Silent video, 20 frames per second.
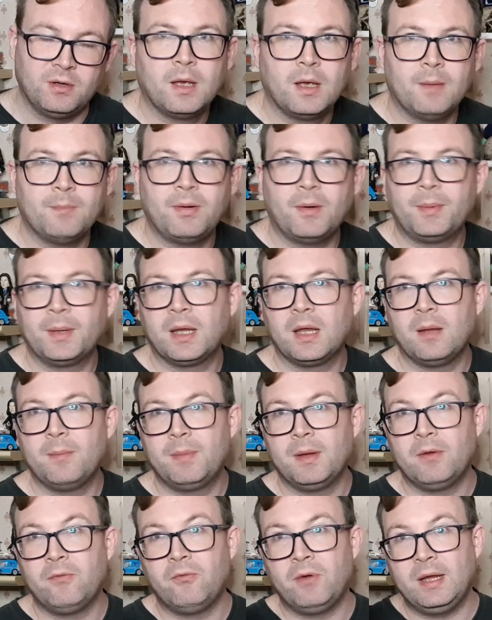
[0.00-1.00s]
I'm probably going to
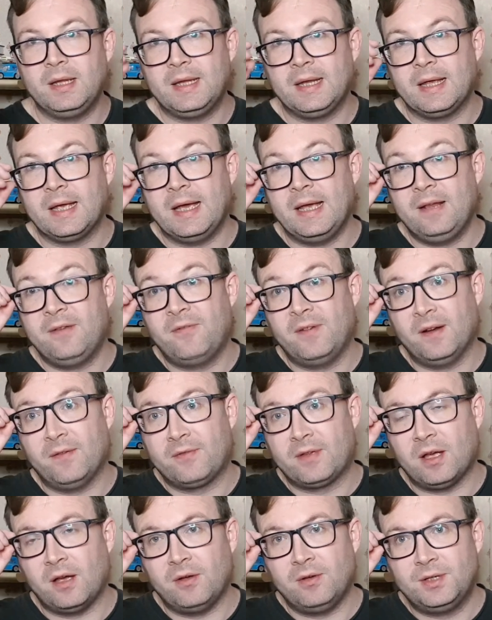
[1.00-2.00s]
be reading A Headful of
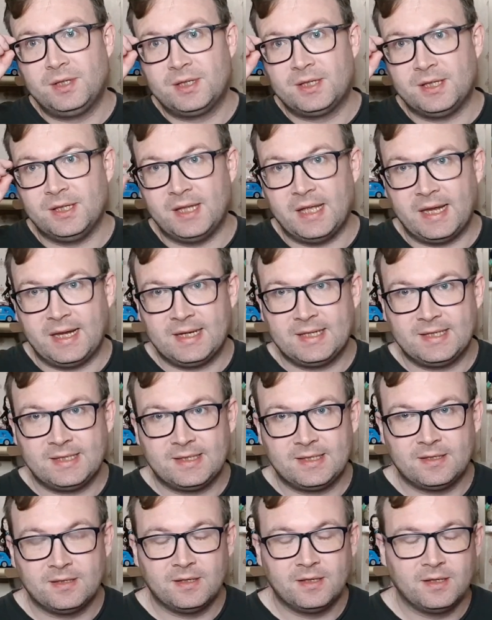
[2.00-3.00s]
Ghosts
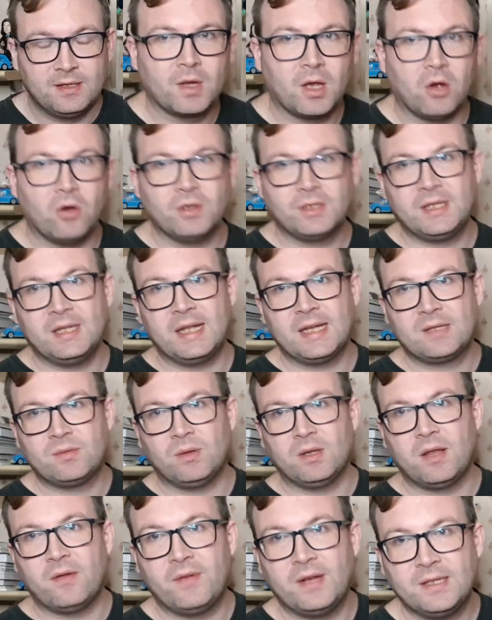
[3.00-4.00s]
next. Oh, it's the next
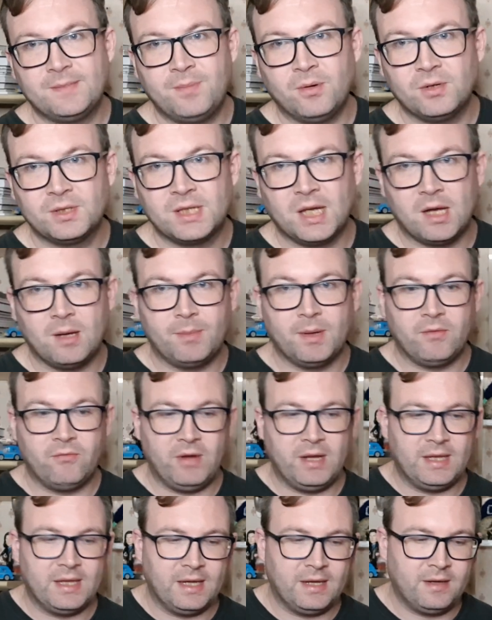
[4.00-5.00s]
one of his books I'll be
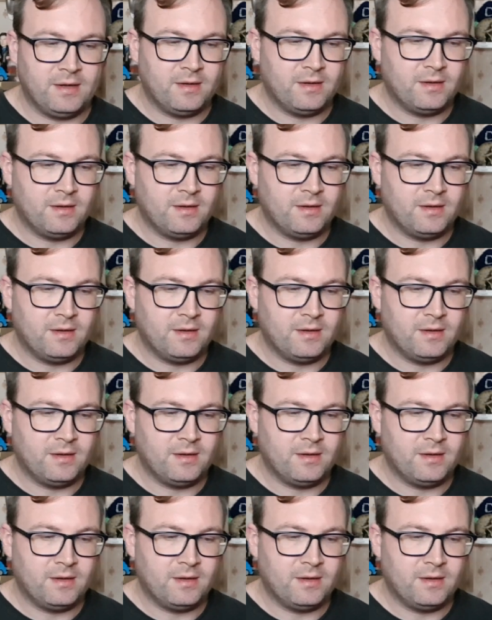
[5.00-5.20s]
reading